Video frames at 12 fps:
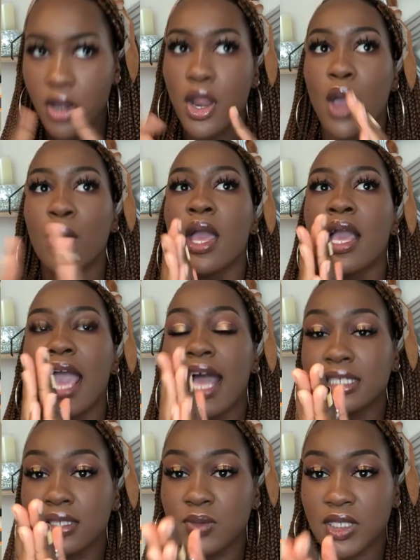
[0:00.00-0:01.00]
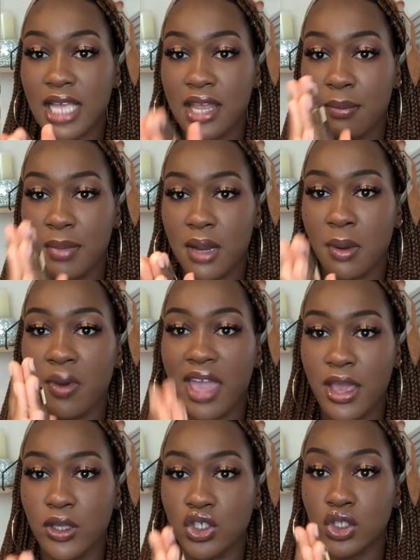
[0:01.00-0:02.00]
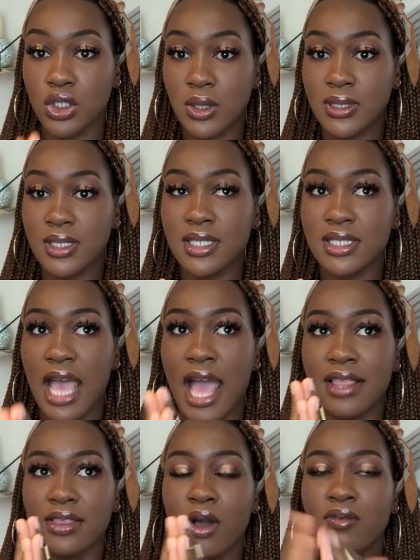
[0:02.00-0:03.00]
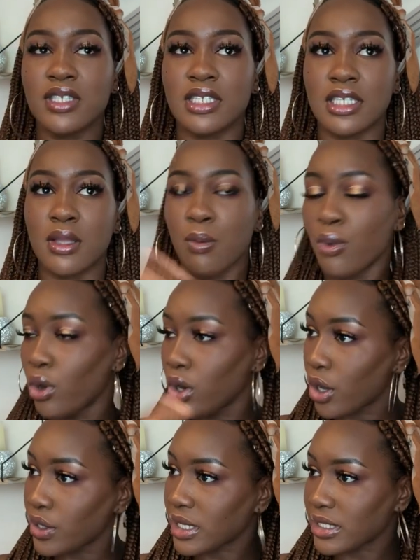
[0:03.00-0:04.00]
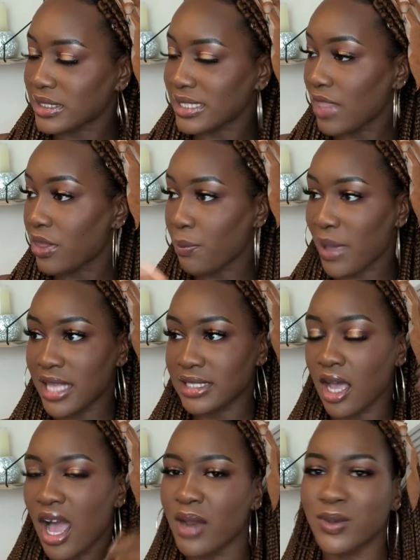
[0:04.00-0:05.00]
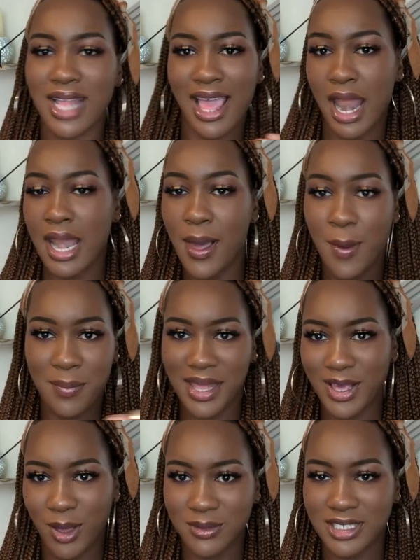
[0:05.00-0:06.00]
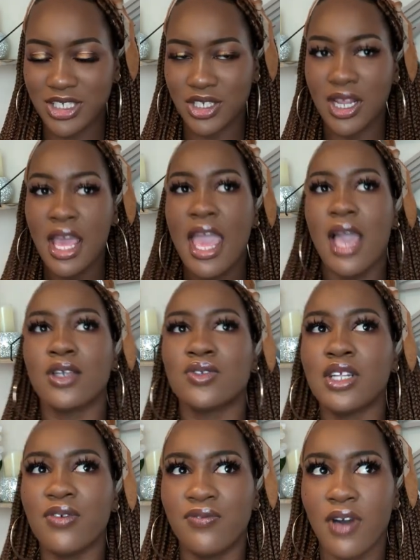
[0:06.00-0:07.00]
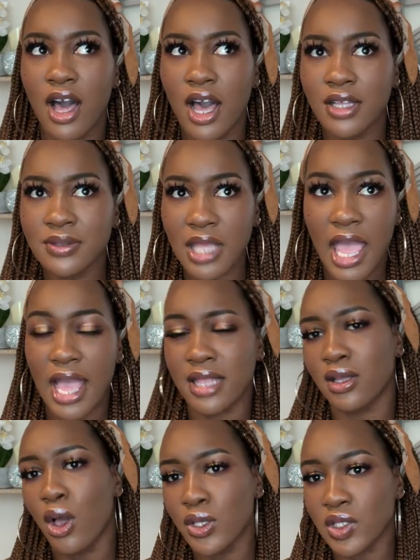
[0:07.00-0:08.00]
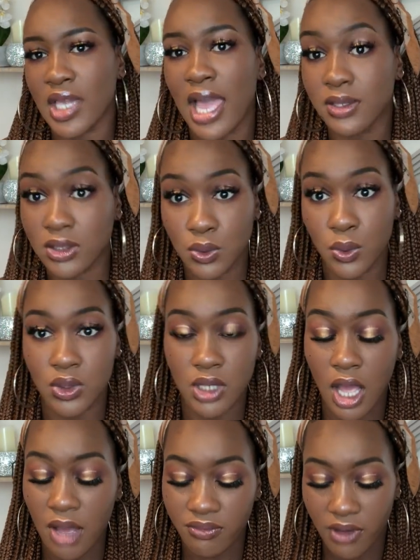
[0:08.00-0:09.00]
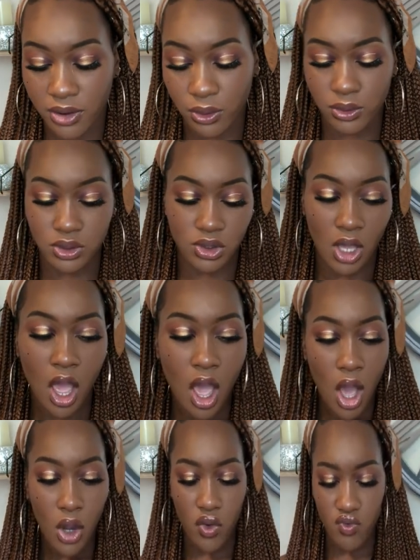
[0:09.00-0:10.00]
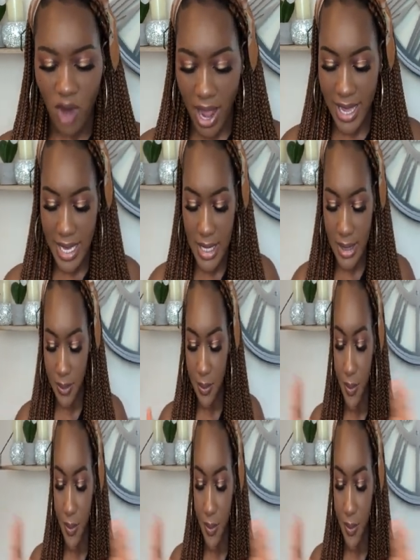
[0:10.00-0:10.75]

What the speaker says: No, it had to withstand a minimum of 800 newtons, and obviously the more load it can stand, the better. And it was like a little mini competition. It was really fun, and also counted towards our final grade.